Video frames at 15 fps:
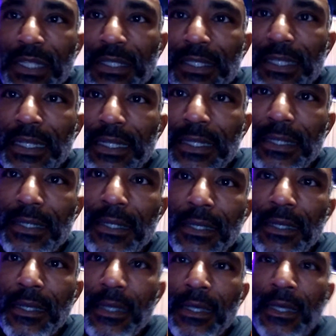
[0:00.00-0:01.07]
incident,
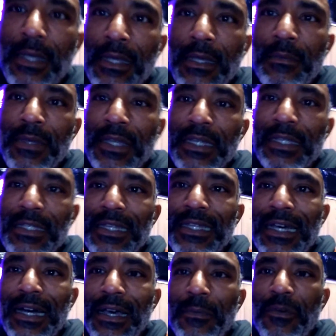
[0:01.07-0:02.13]
because
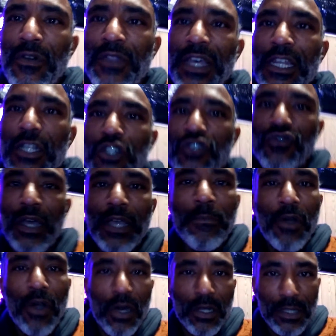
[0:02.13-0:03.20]
I'm on that
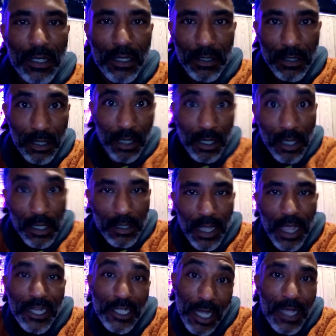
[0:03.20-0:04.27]
tripod /
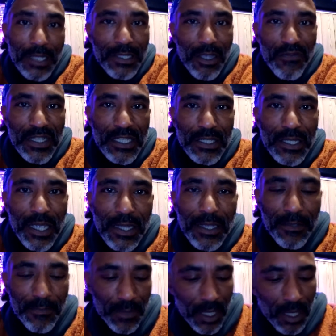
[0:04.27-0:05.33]
selfie stick.
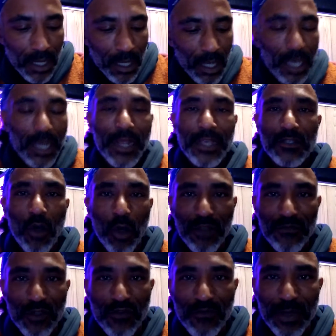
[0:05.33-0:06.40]
And as all
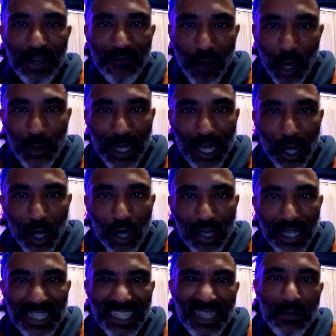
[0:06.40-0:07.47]
of you have been following
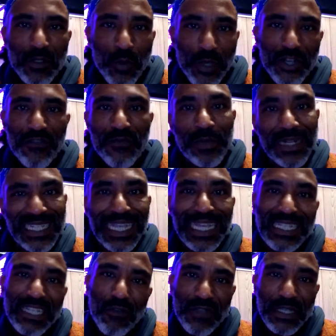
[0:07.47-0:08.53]
along, it seems weird for me to say
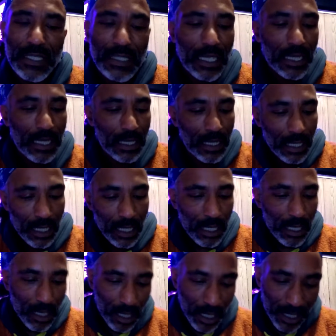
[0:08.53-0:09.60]
selfie stick.
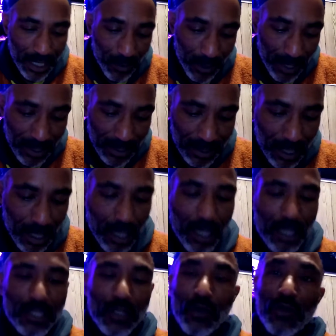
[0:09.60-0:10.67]
Anyways,
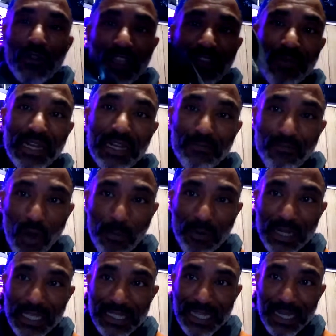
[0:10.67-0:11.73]
so they've been
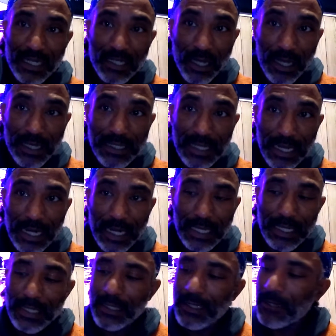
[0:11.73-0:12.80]
properly sanitized and
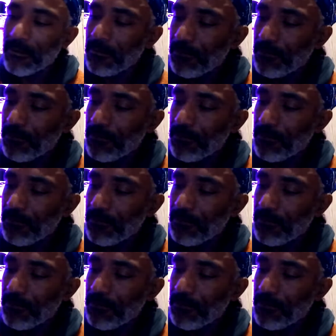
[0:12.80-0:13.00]
cleaned,